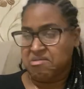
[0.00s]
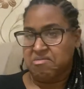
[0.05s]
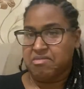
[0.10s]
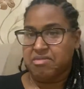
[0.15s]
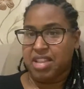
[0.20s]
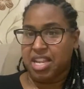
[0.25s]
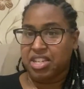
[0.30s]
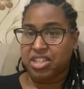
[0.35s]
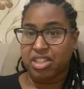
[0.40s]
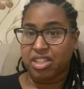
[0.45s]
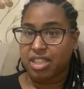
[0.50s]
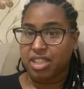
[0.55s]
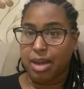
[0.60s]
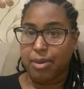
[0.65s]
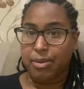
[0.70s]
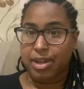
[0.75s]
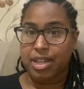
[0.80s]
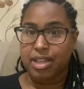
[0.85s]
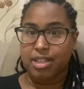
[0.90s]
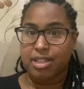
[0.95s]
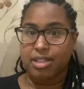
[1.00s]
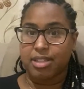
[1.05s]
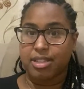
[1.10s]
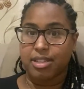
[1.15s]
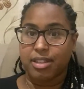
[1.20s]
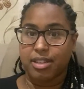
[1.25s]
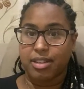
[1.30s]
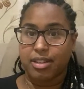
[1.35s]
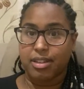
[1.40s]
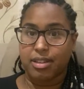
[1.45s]
that's just how it is.
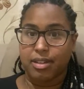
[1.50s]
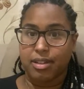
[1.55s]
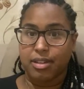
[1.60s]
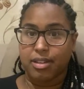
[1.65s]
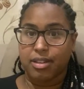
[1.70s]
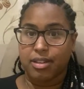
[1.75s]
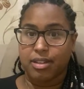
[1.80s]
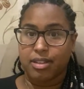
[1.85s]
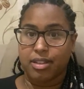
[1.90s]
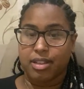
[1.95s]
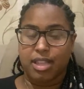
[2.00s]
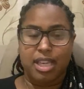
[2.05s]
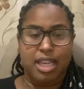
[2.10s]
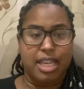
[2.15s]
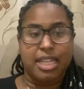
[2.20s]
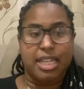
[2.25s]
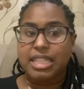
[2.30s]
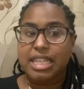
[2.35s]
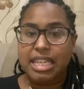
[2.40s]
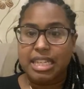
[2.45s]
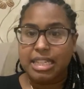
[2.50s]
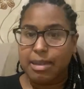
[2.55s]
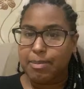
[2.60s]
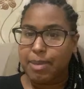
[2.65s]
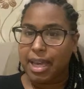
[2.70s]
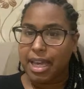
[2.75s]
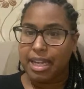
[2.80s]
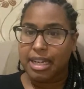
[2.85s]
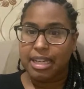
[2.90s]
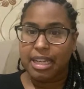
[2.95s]
Kids are
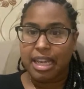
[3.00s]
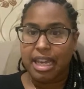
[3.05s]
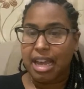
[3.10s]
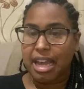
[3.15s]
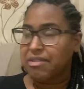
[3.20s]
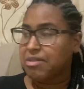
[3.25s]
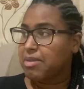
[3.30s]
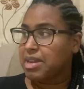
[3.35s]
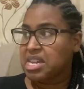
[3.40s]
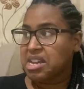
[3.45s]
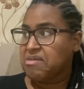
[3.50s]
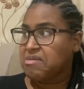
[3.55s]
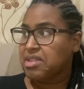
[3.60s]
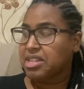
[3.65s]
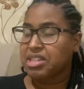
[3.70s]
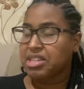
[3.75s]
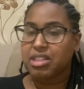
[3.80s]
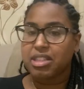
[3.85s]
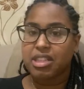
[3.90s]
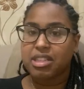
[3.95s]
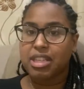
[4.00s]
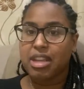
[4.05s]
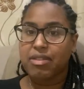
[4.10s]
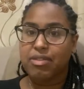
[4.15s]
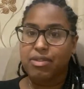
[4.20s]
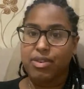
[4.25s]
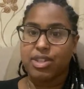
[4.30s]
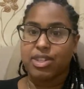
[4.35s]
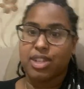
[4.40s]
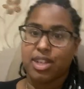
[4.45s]
independent. Everybody just looks out
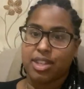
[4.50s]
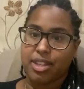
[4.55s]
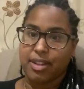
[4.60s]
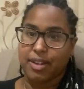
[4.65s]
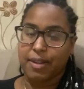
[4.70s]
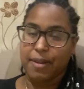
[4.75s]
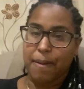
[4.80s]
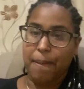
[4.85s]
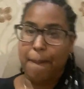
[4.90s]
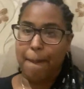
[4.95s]
for each other.